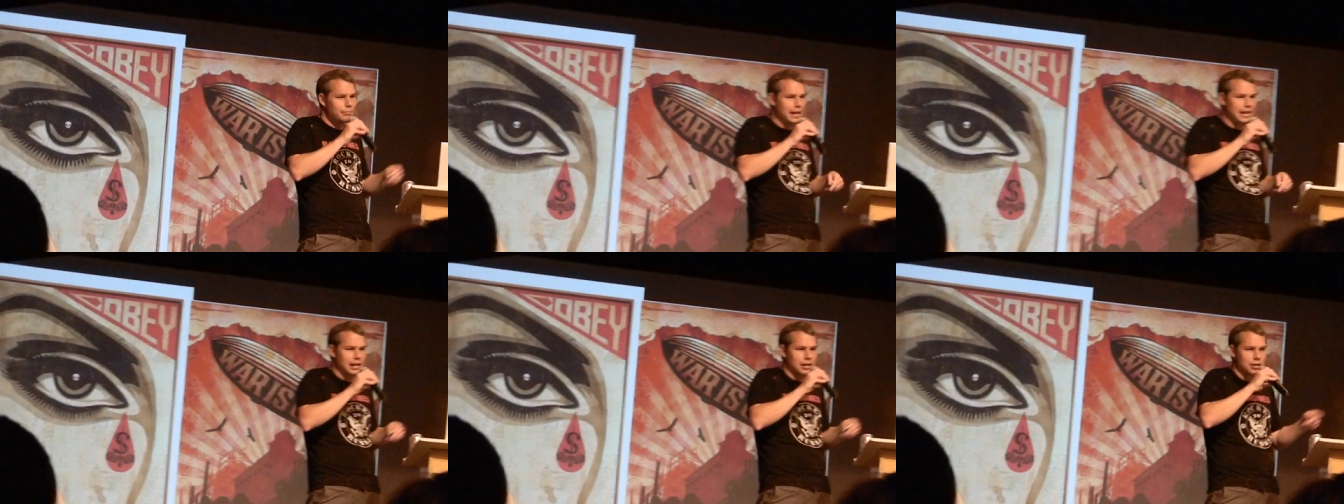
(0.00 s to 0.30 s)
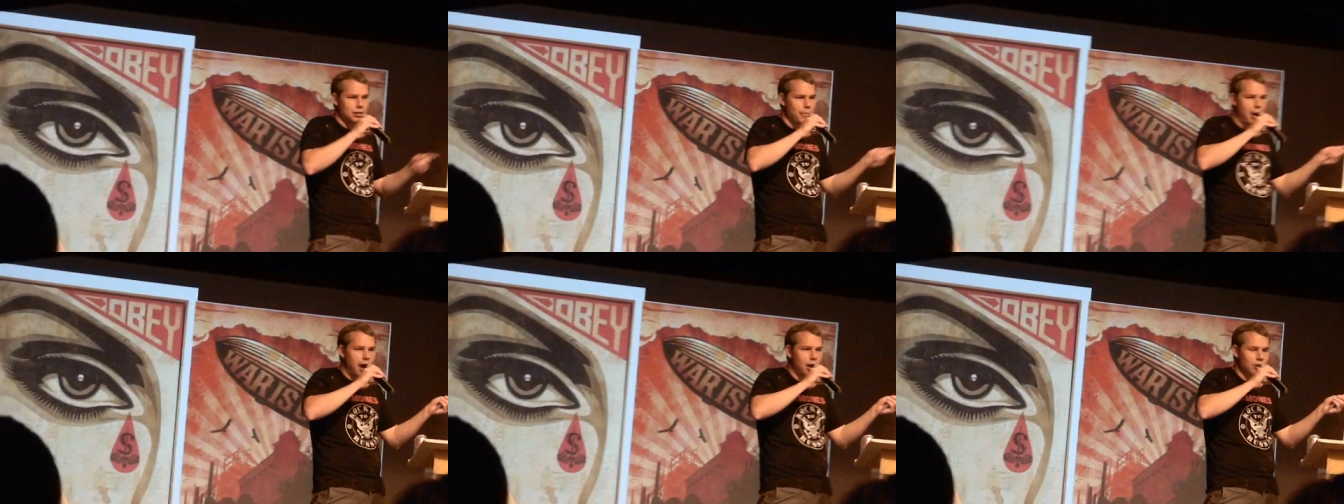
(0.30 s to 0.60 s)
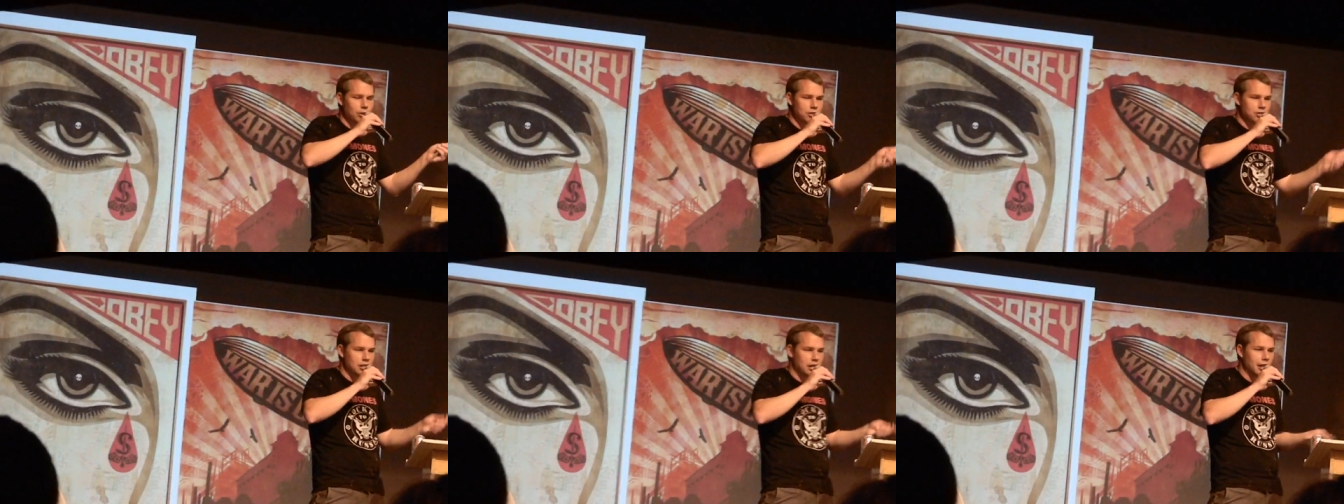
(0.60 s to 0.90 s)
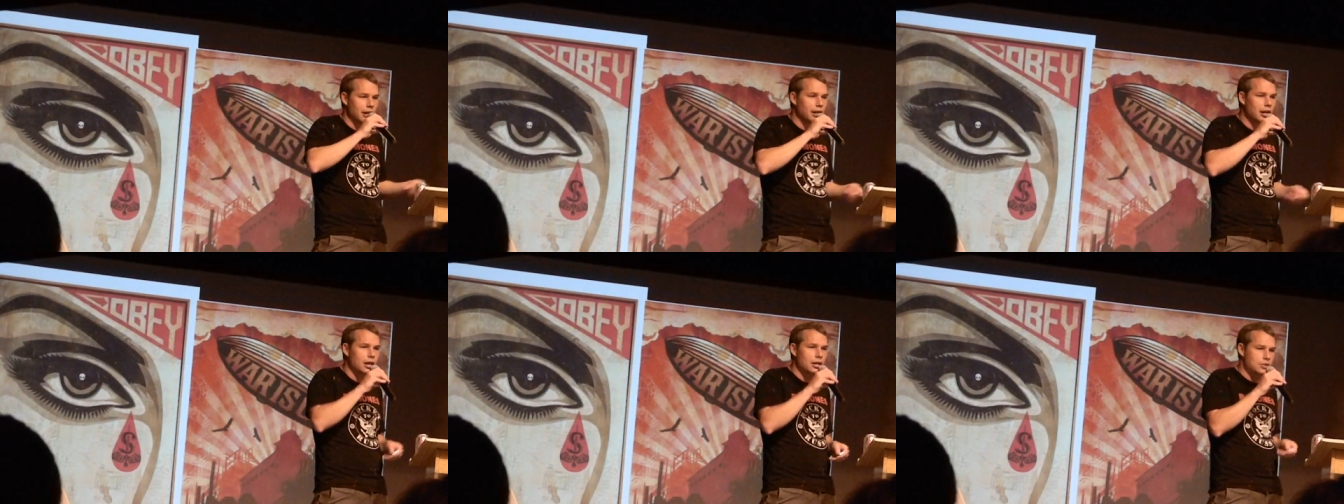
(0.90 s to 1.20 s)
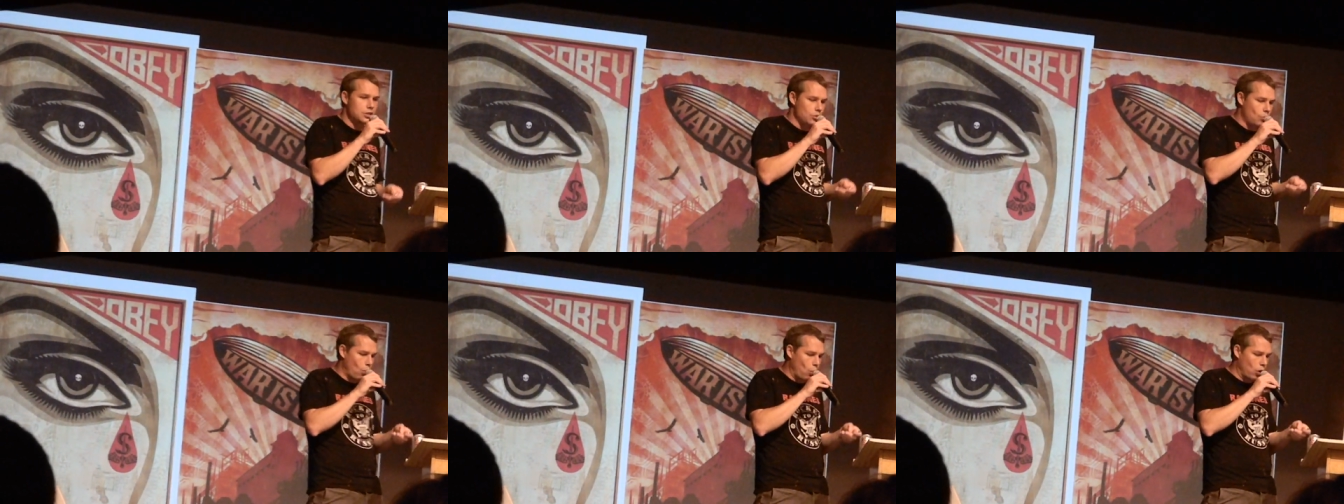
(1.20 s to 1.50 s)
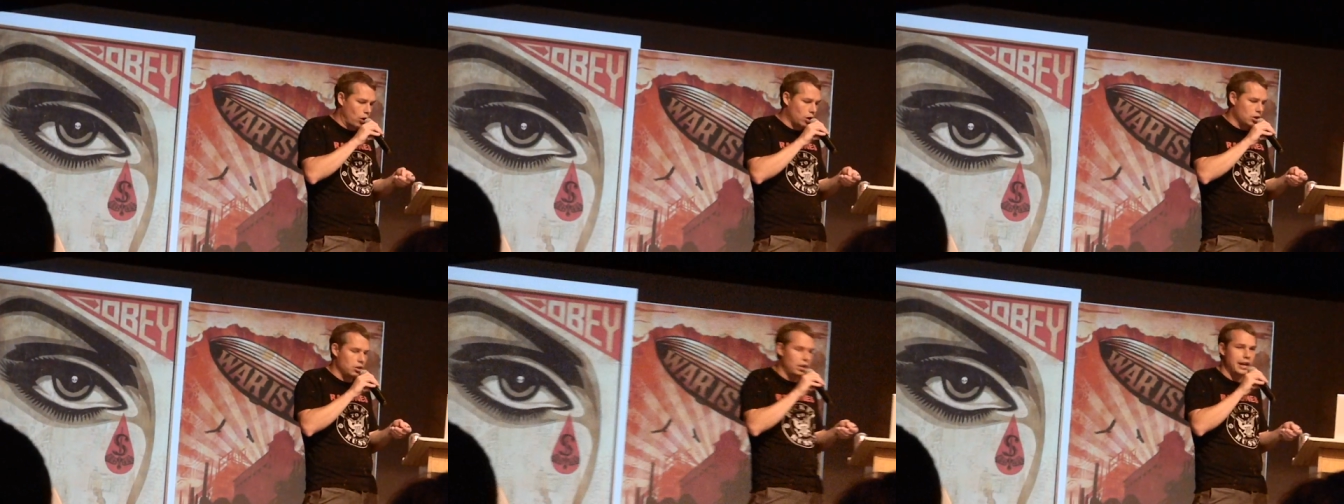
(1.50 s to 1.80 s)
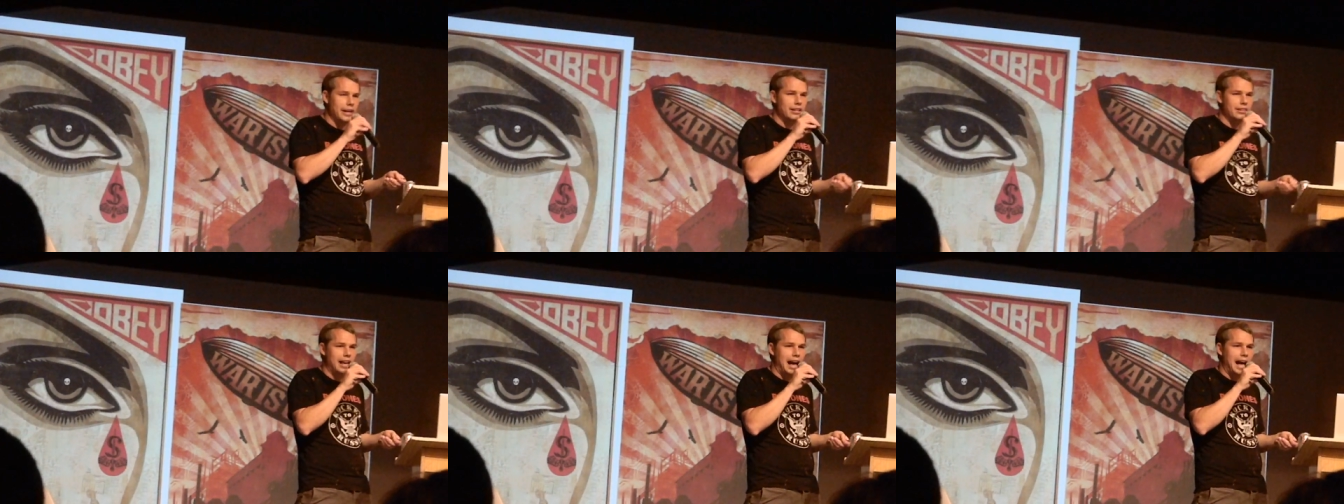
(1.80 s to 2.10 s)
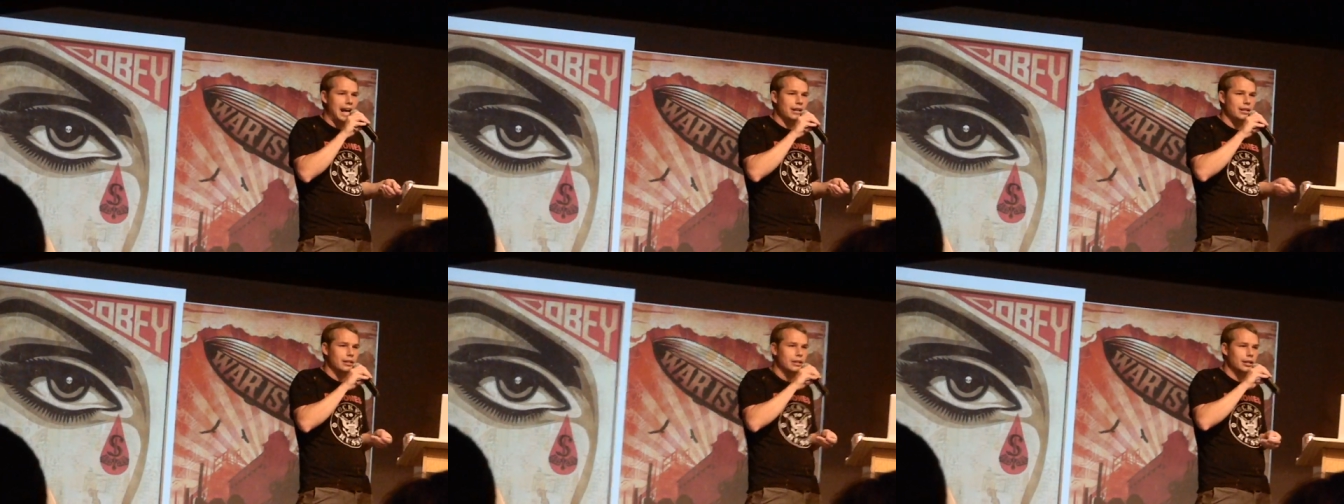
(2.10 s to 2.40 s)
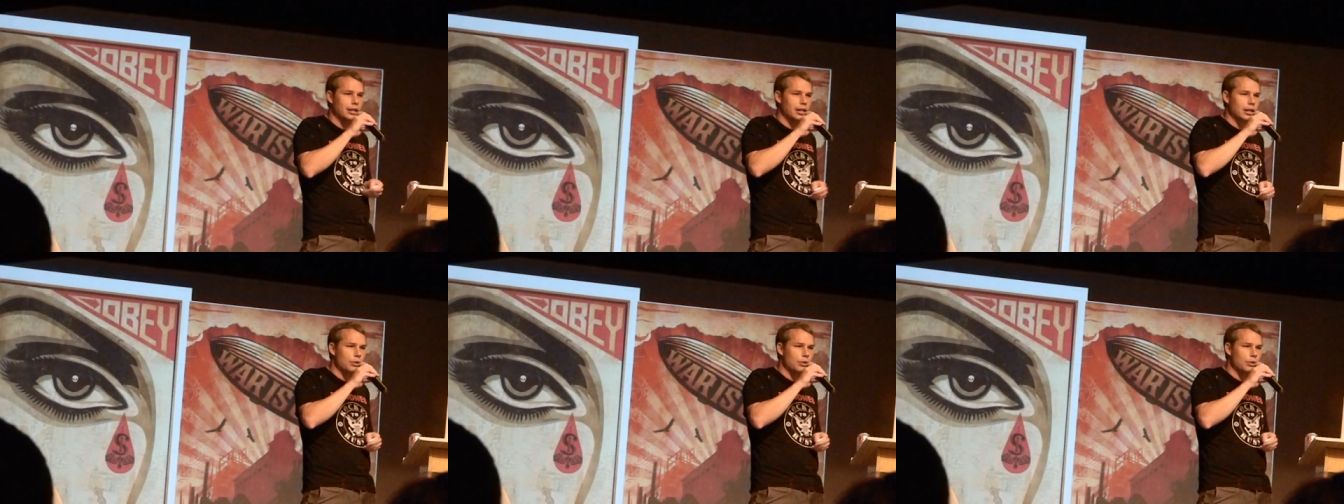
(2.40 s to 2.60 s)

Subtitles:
a democracy. It doesn't work like that.